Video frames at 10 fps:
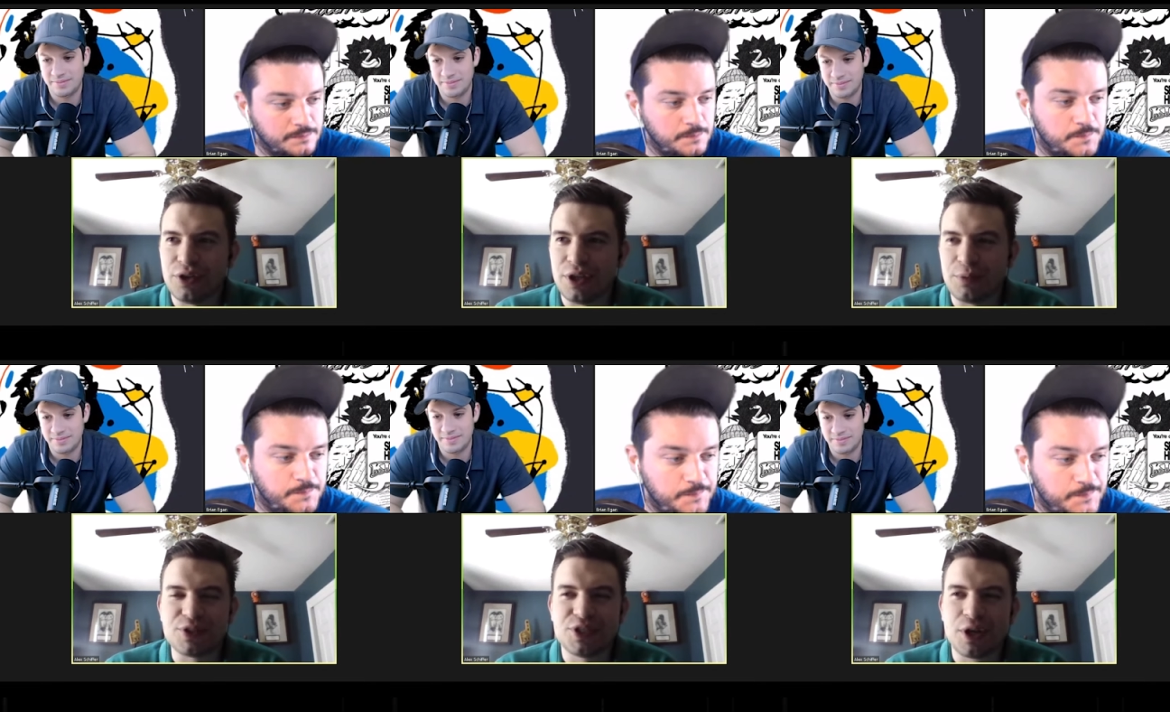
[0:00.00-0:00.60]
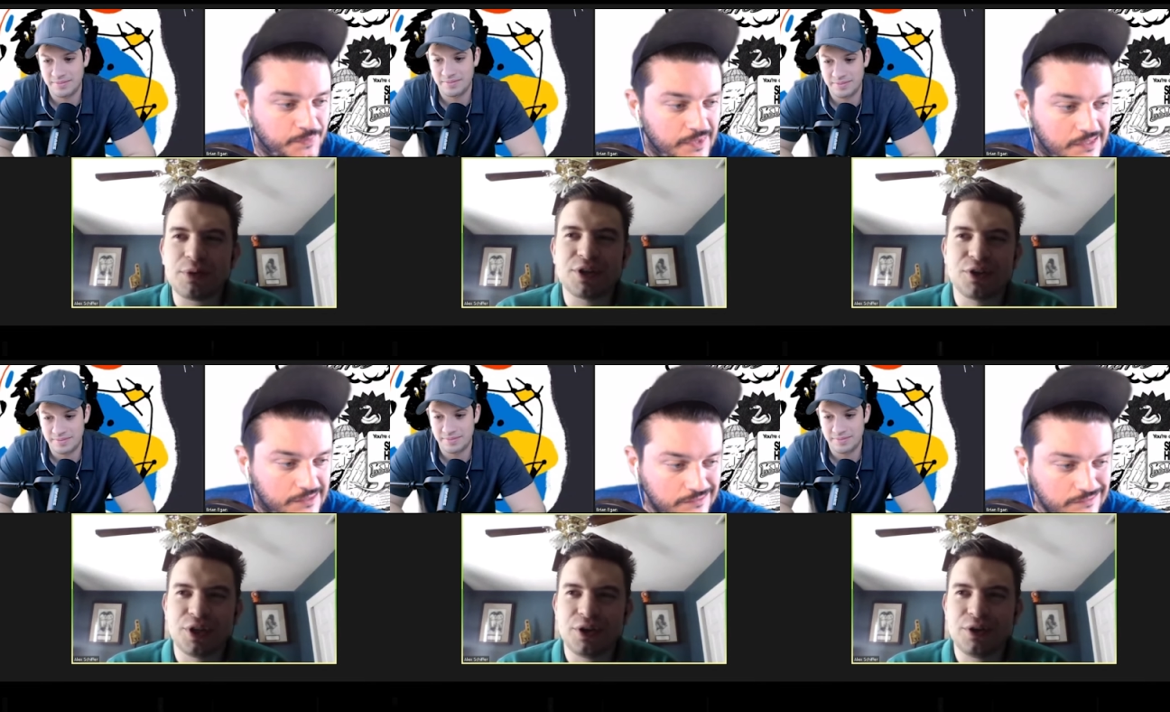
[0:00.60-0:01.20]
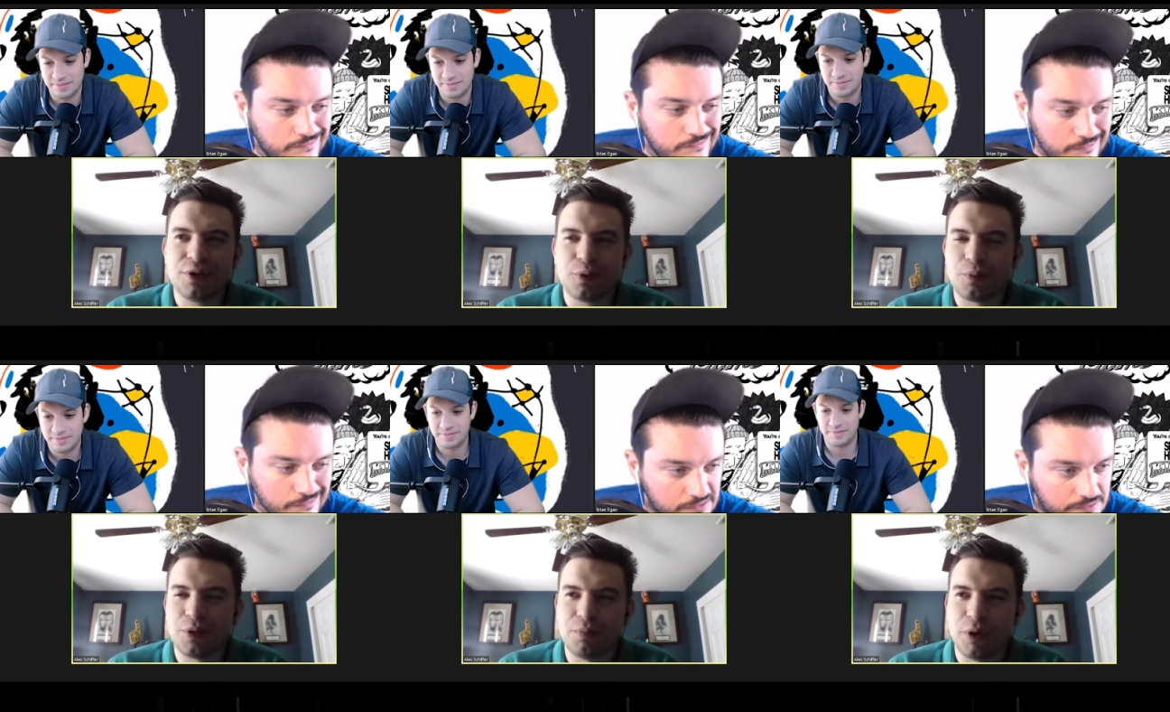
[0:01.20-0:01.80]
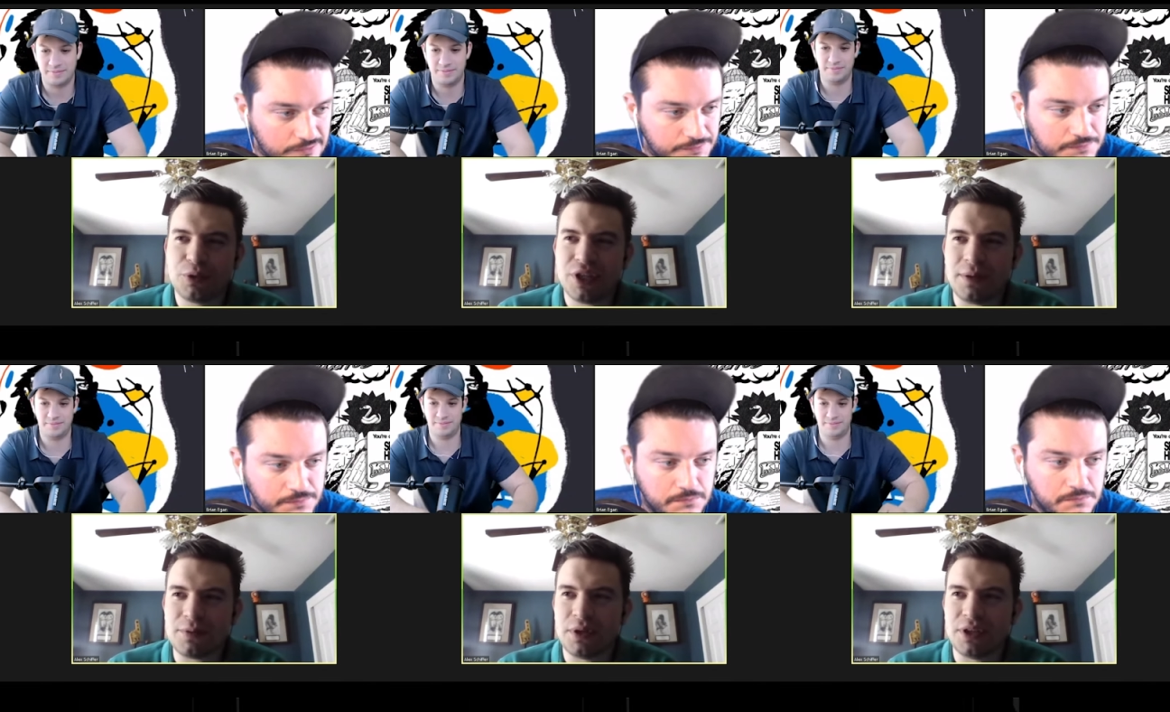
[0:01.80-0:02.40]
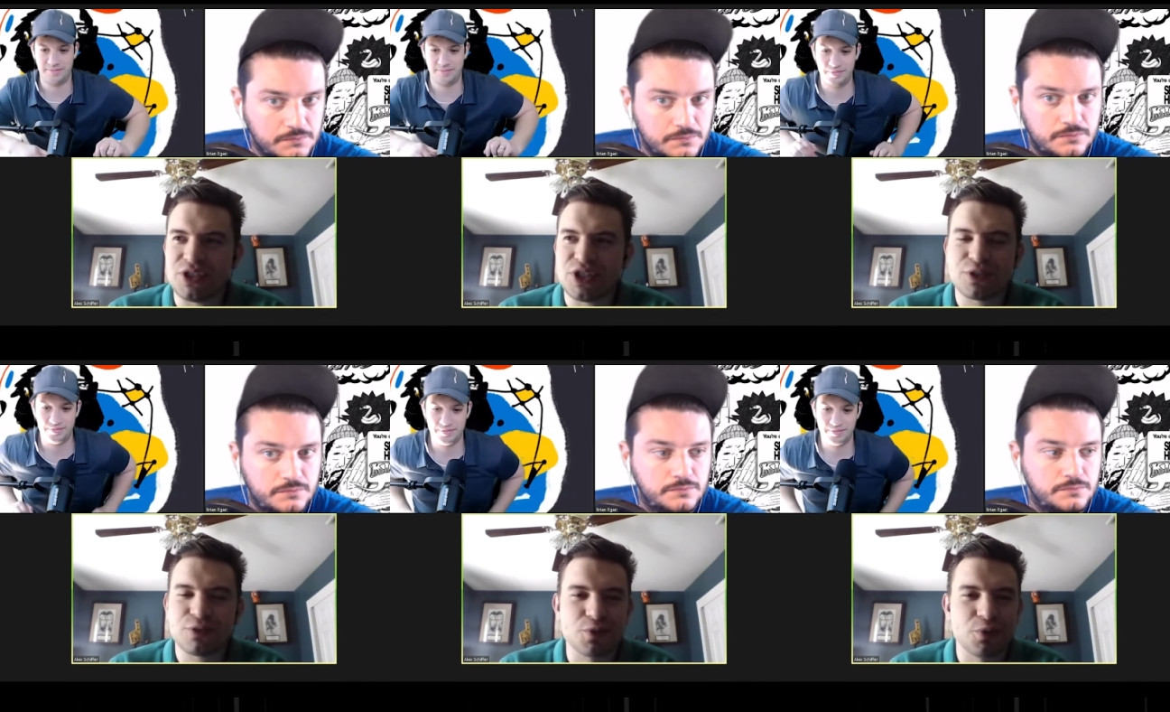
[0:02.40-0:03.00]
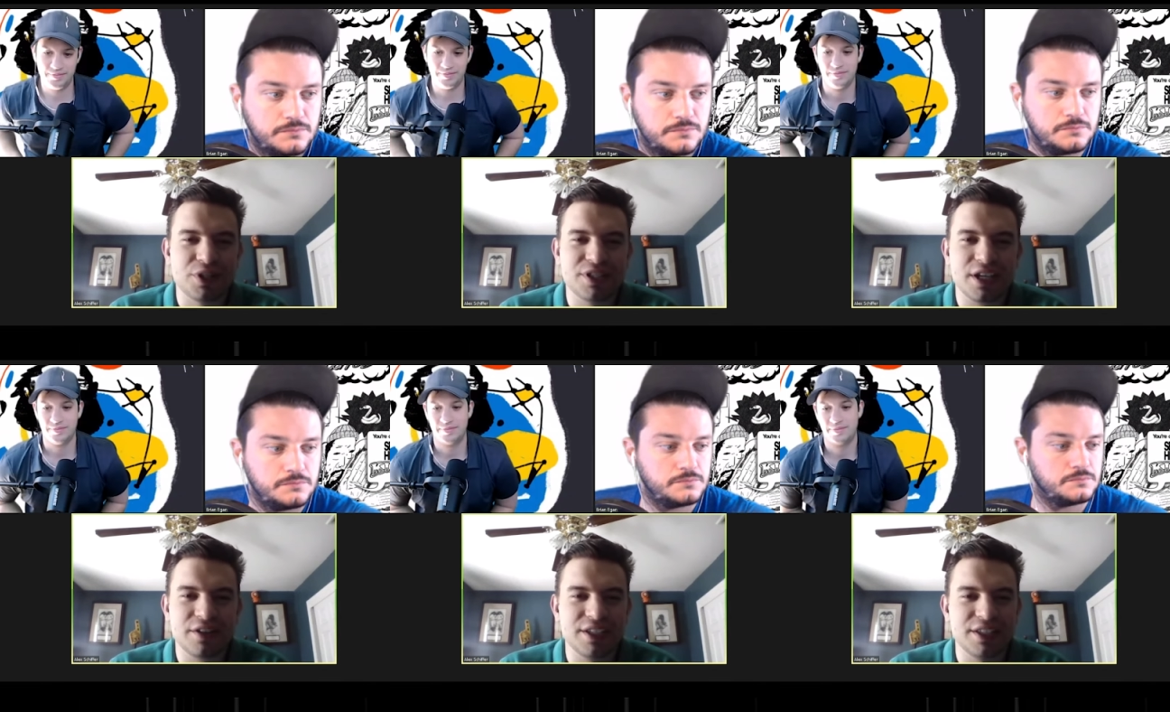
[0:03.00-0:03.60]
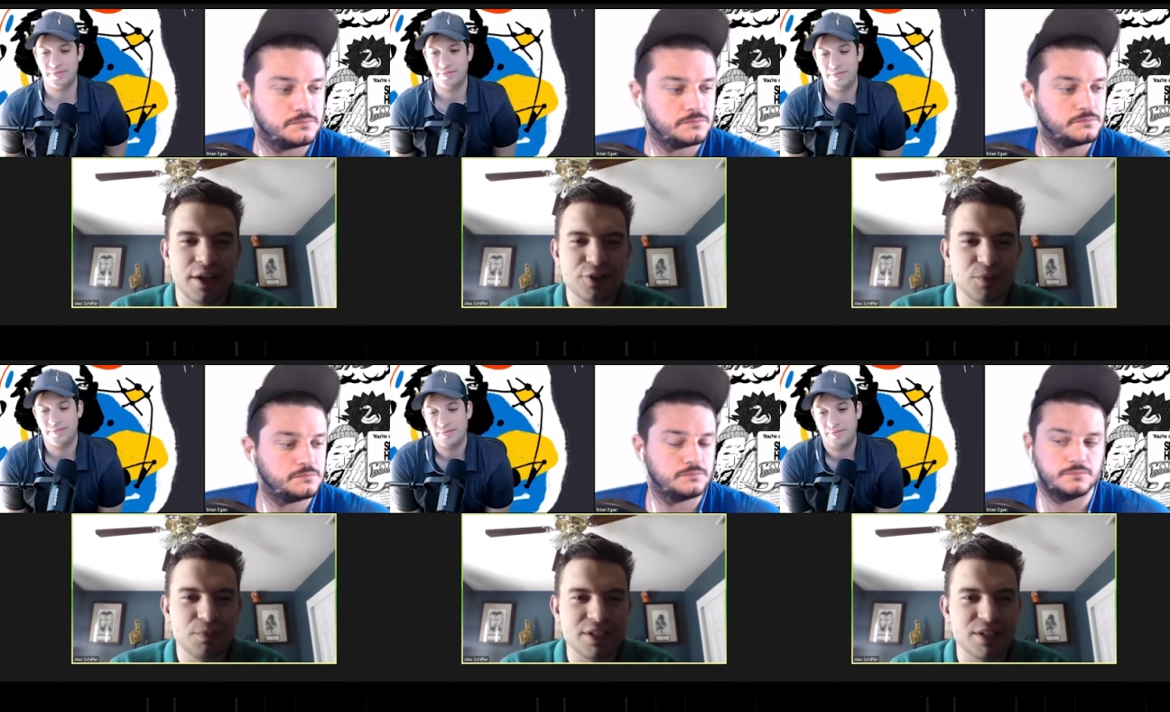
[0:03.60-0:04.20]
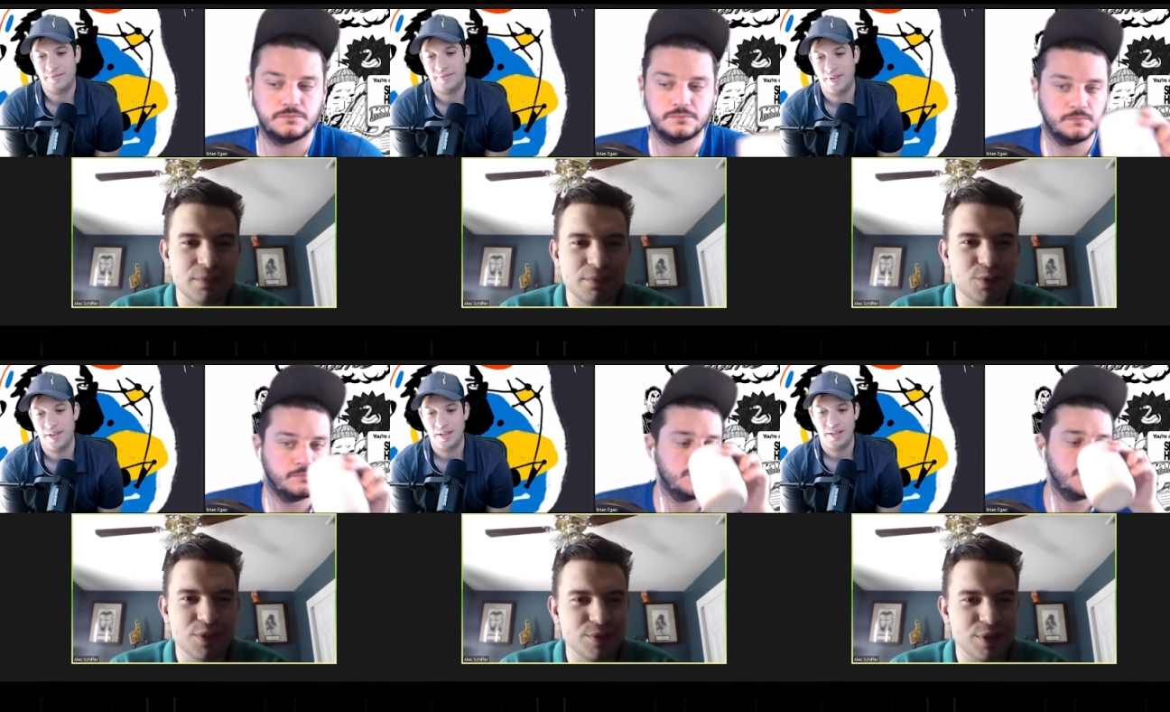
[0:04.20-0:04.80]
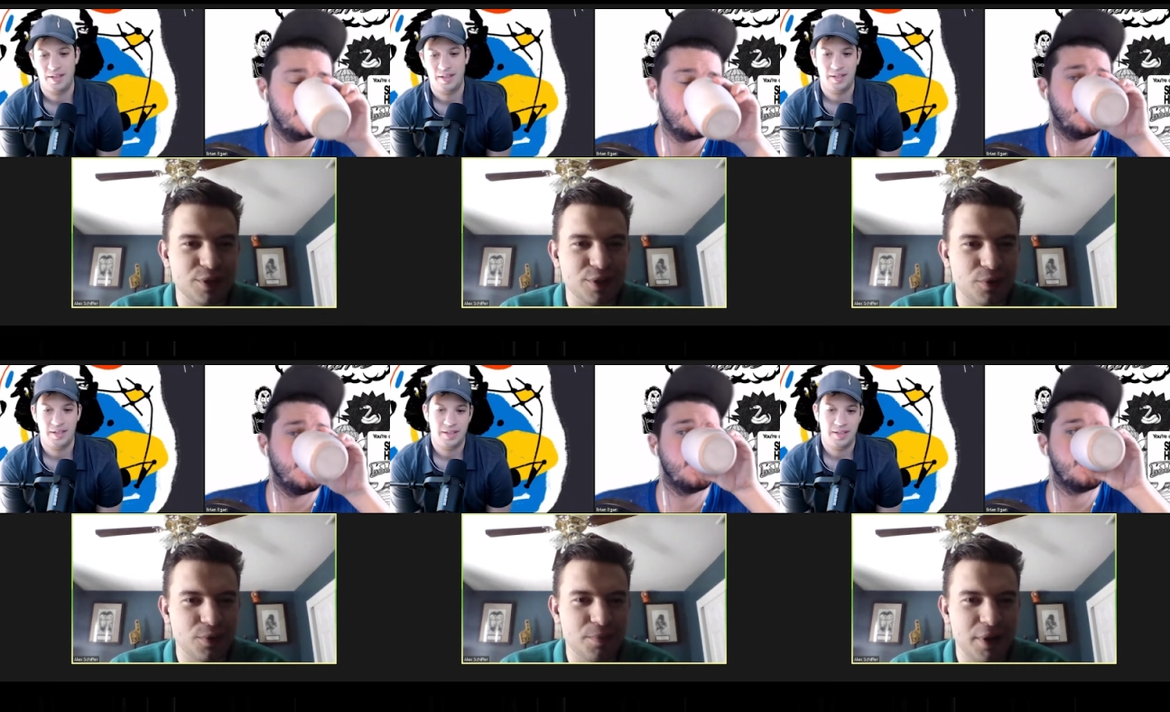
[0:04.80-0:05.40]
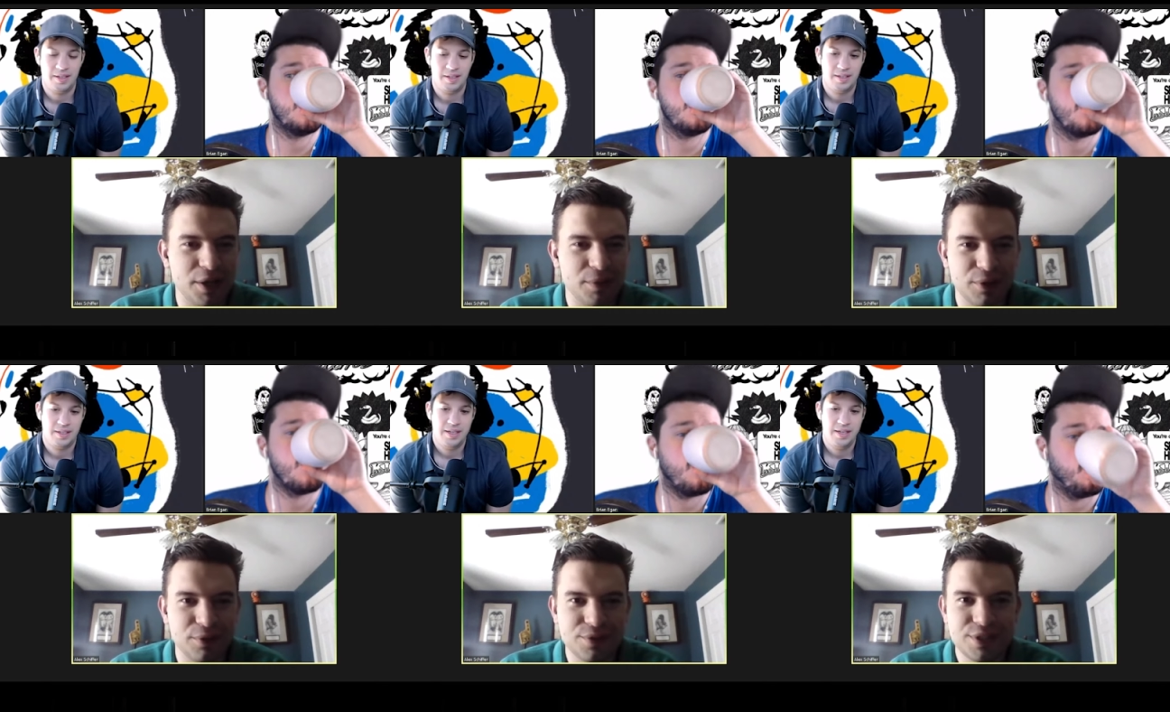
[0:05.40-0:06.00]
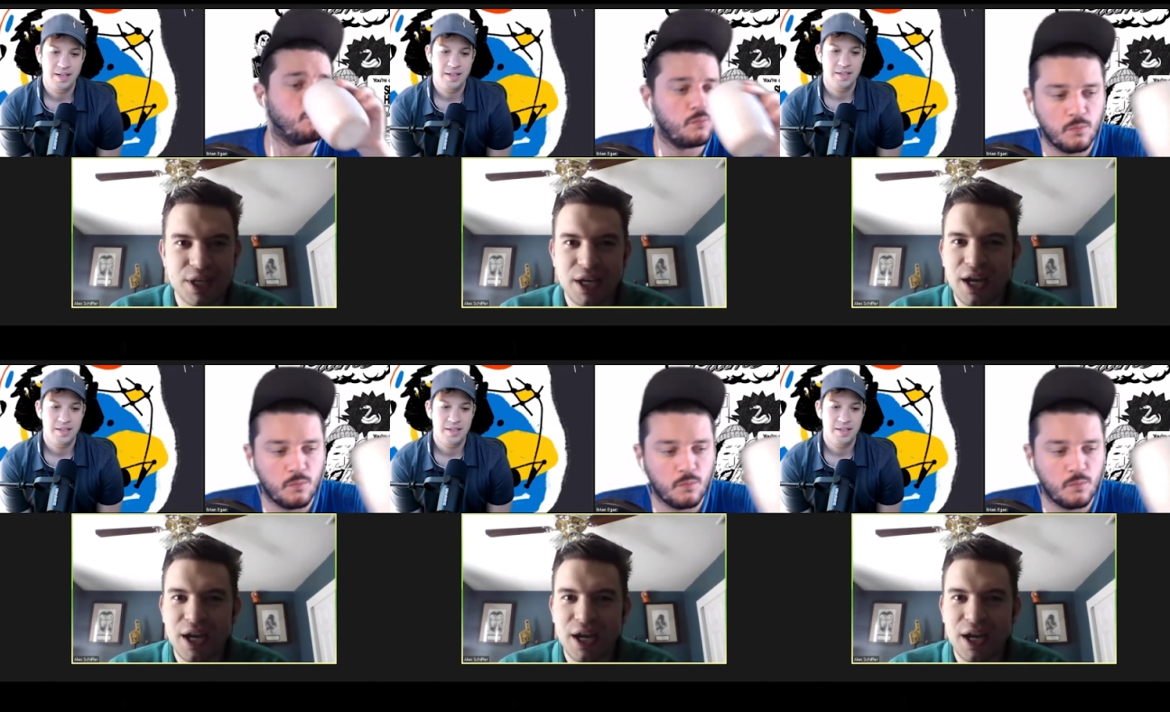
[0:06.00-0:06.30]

Speaker 1: it was very clear with both teams. I mean, the Sixers weren't exactly acknowledging Ben Simmons because he was on the court with Patty Mills.